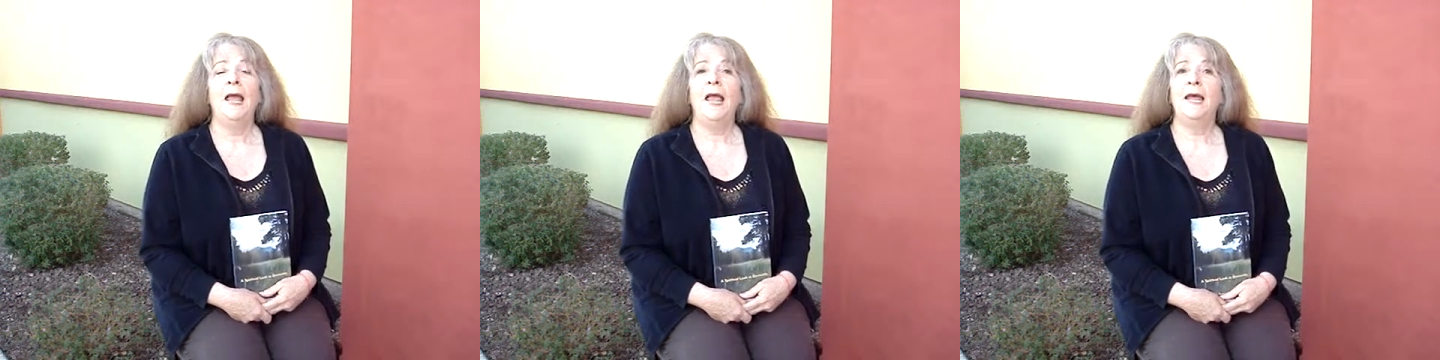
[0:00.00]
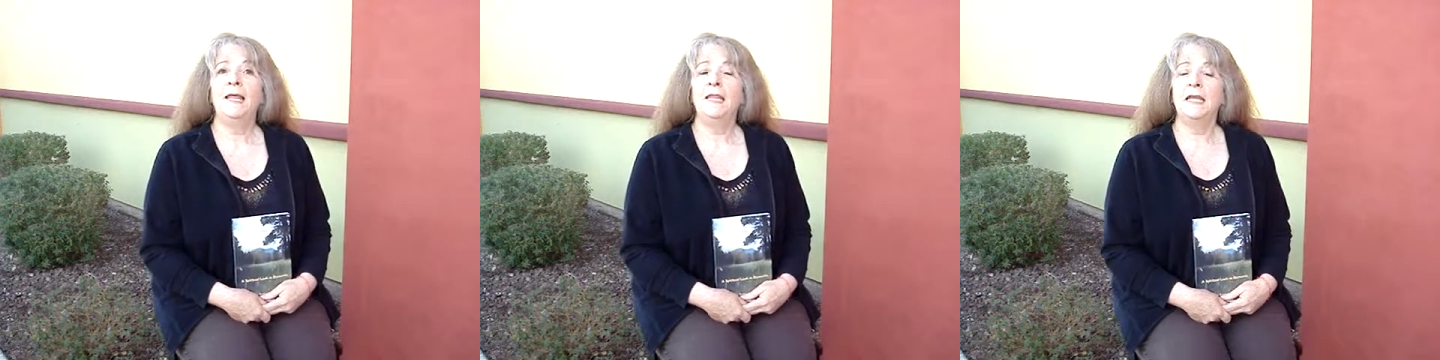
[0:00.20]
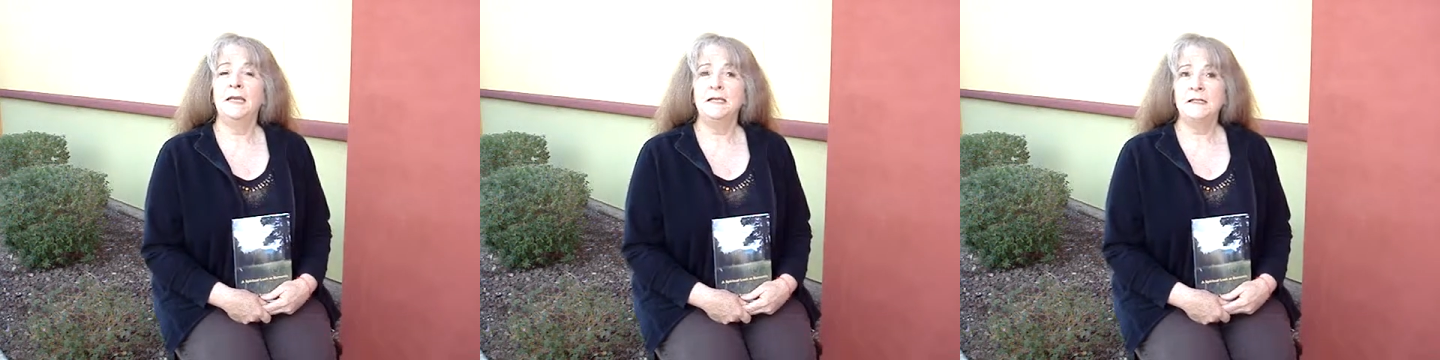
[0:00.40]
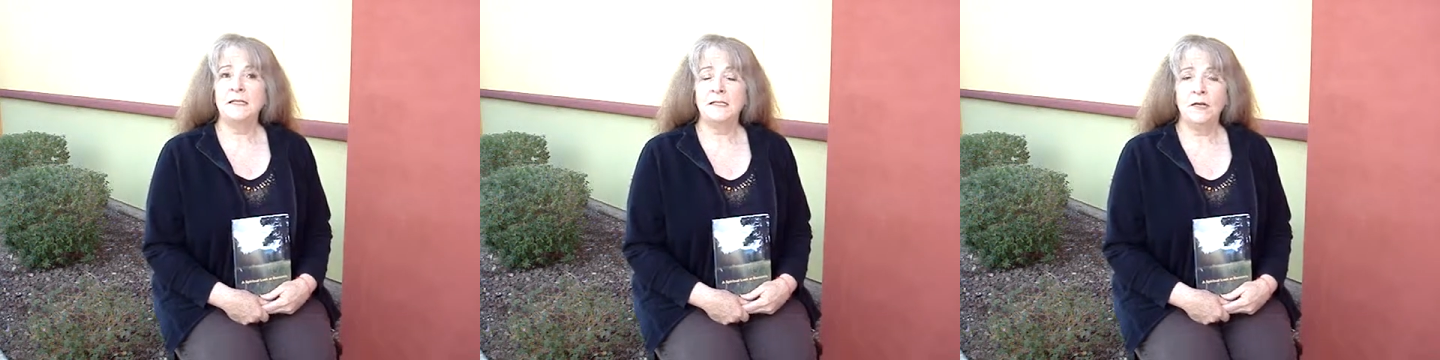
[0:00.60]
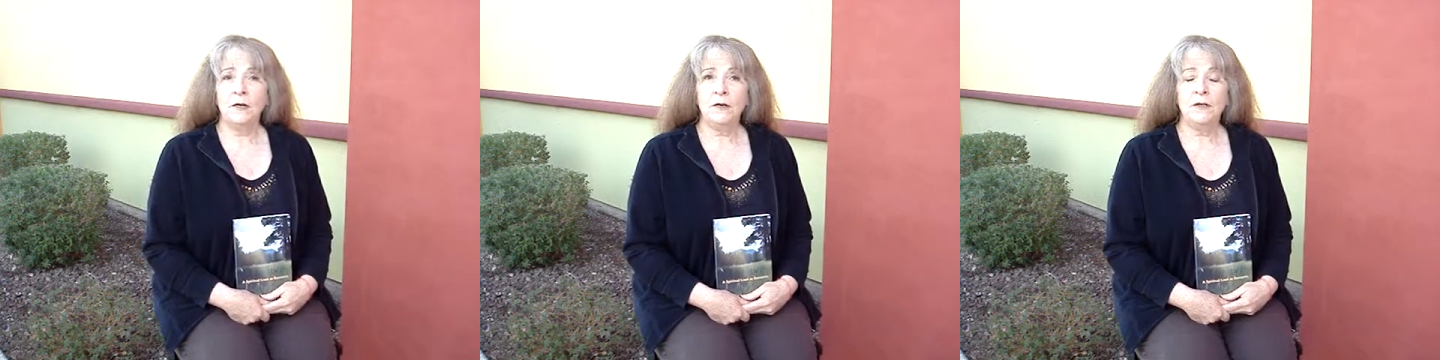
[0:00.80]
And then
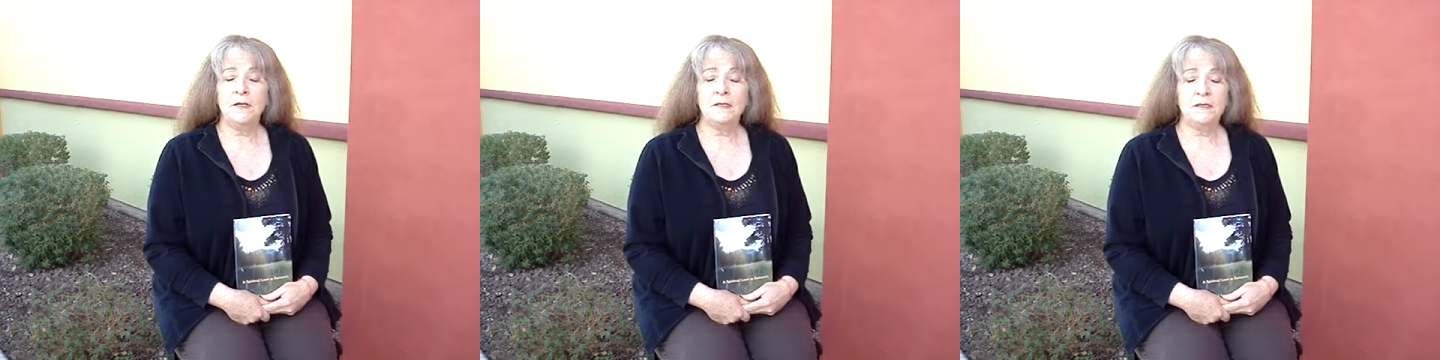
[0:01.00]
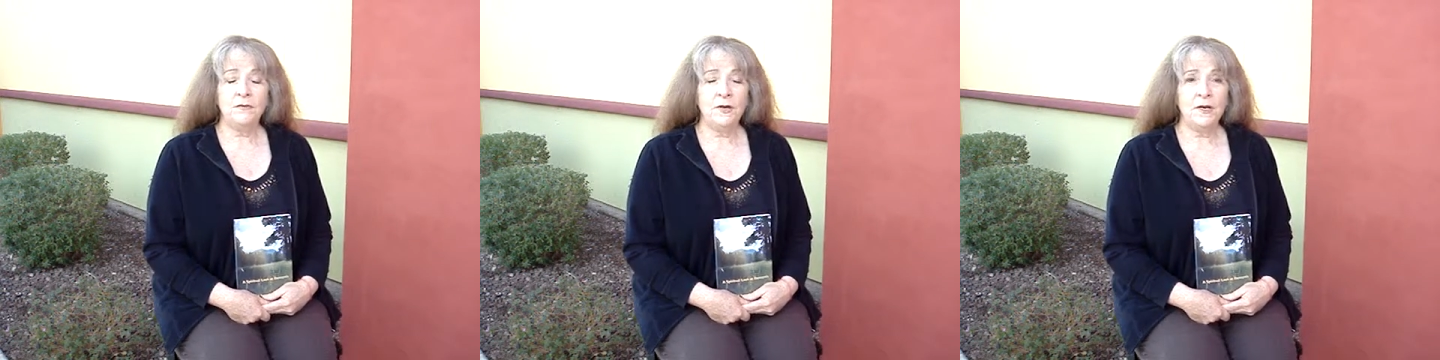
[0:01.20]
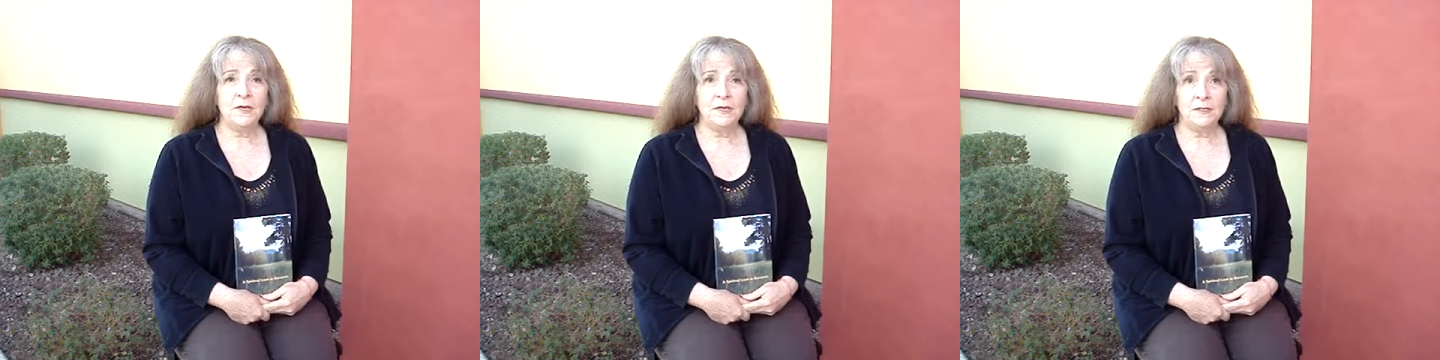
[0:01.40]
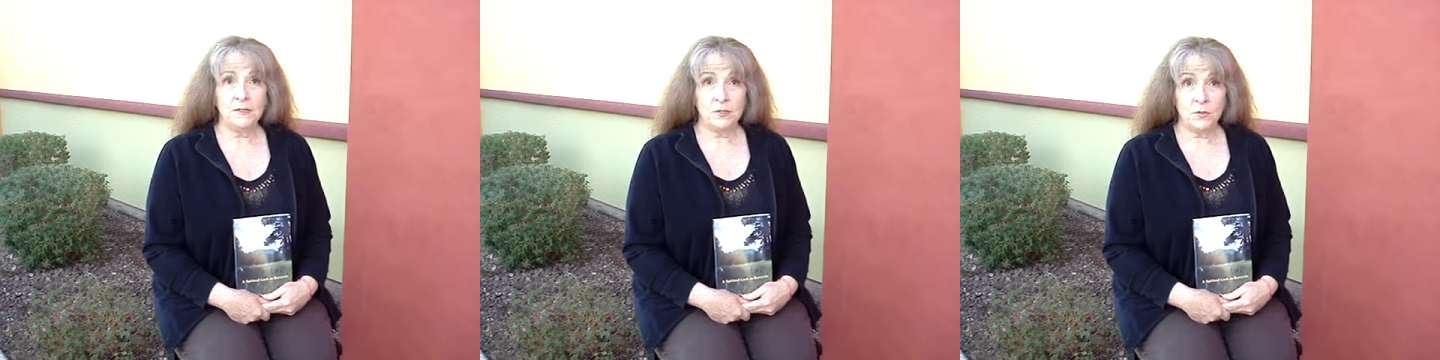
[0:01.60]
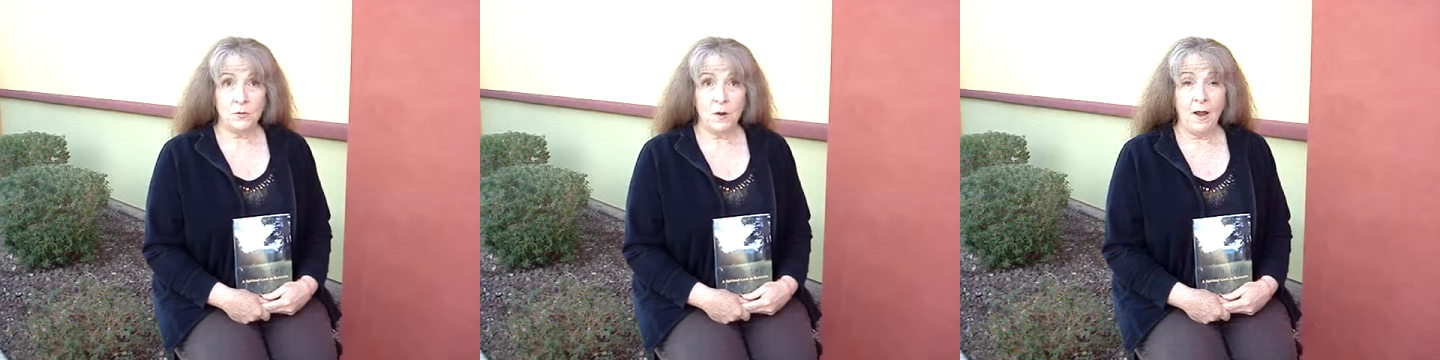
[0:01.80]
Sara is very
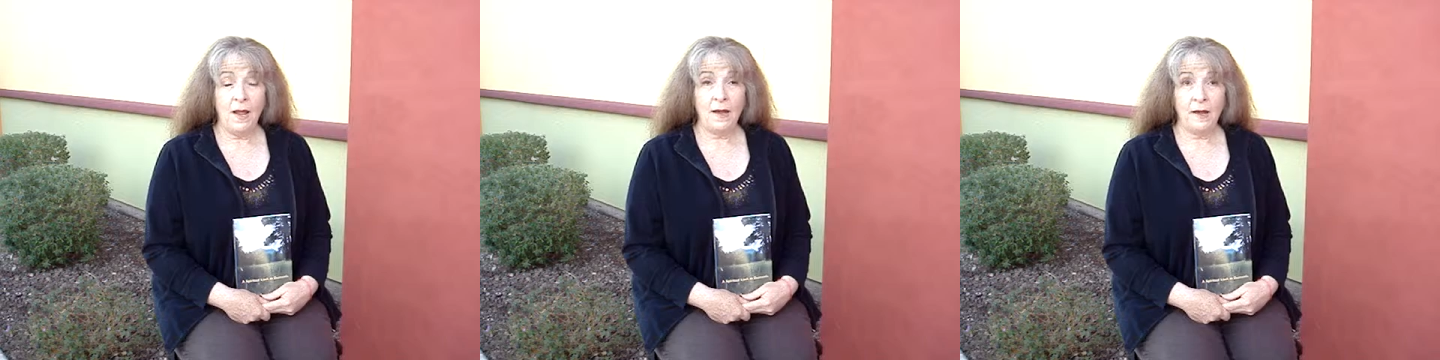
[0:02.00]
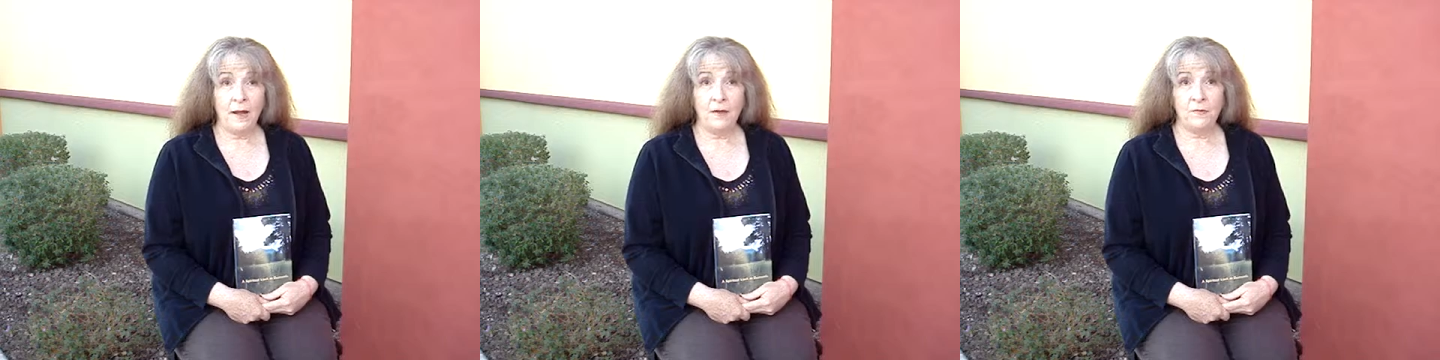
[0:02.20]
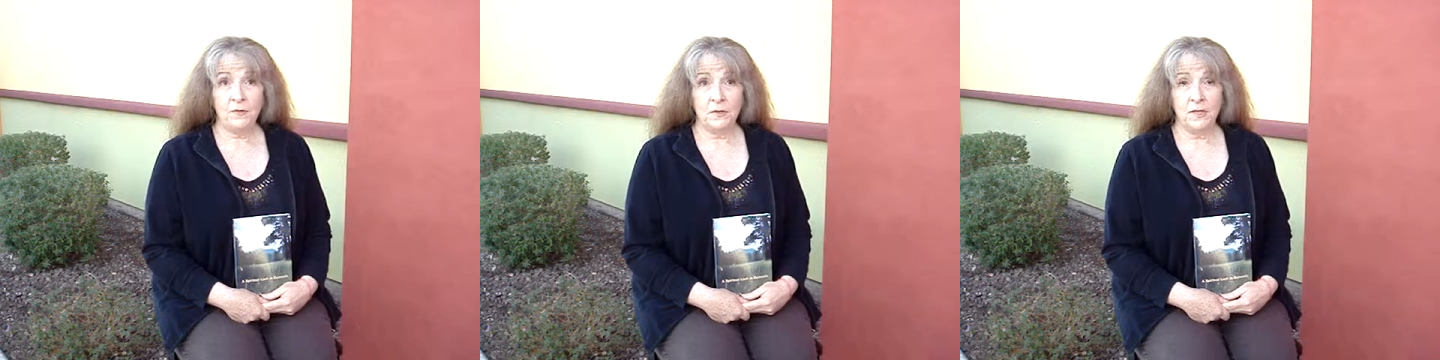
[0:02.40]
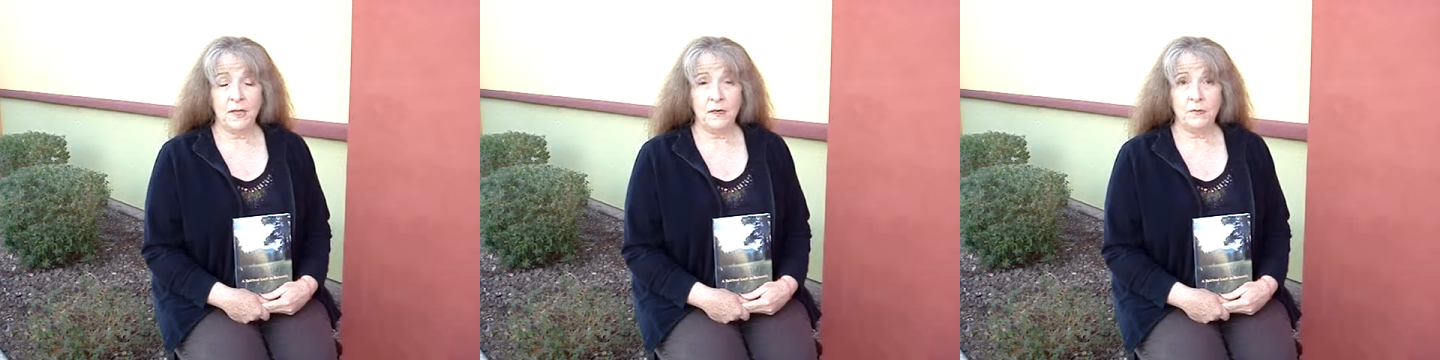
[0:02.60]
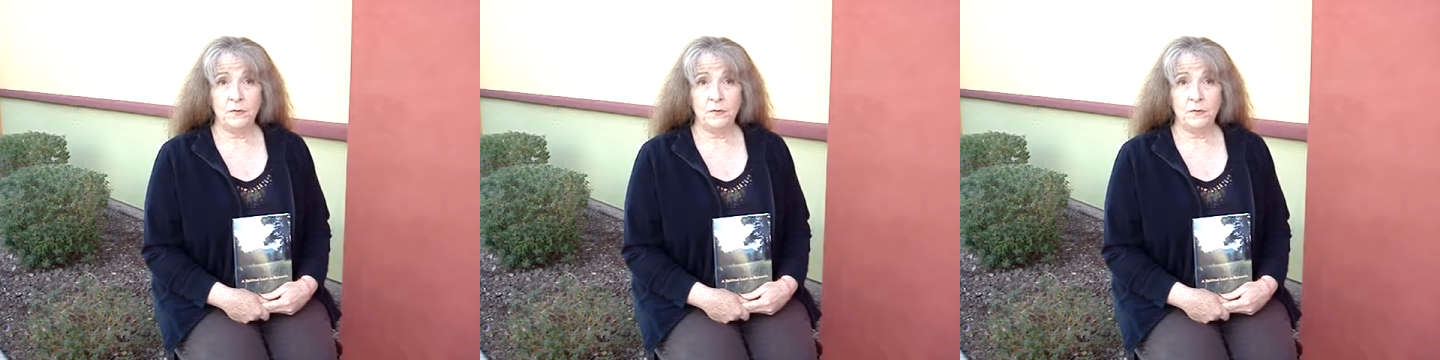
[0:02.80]
distraught after that,